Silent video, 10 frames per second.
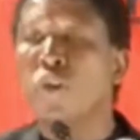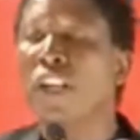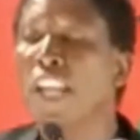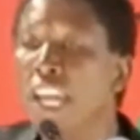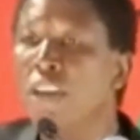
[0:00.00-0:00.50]

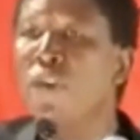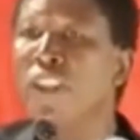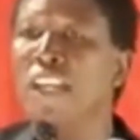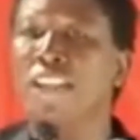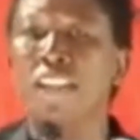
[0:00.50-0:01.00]
To
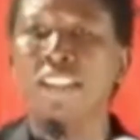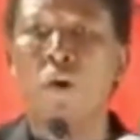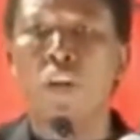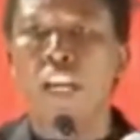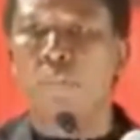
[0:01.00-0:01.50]
live with a
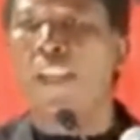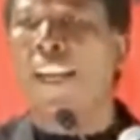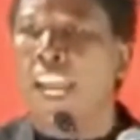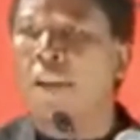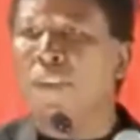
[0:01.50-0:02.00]
sister who can
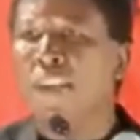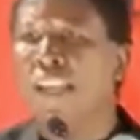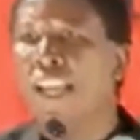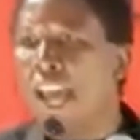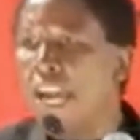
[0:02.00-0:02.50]
be
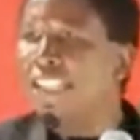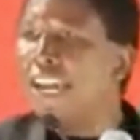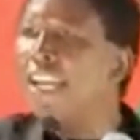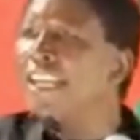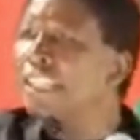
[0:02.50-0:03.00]
raped
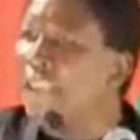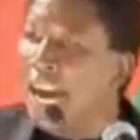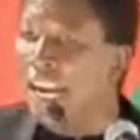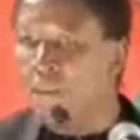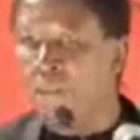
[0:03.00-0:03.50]
at any
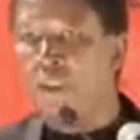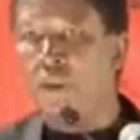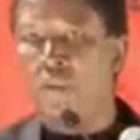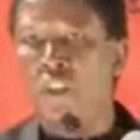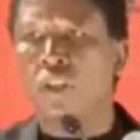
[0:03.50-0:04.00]

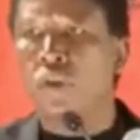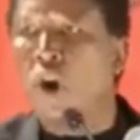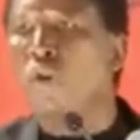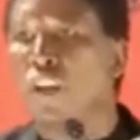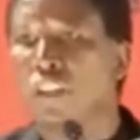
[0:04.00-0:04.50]
time with
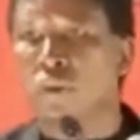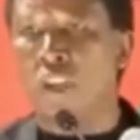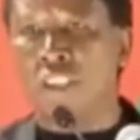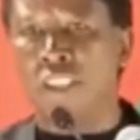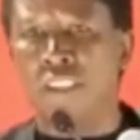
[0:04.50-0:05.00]
no
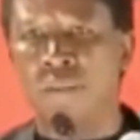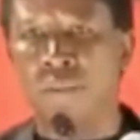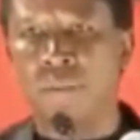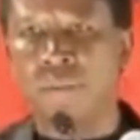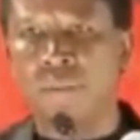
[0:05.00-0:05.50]
consequences.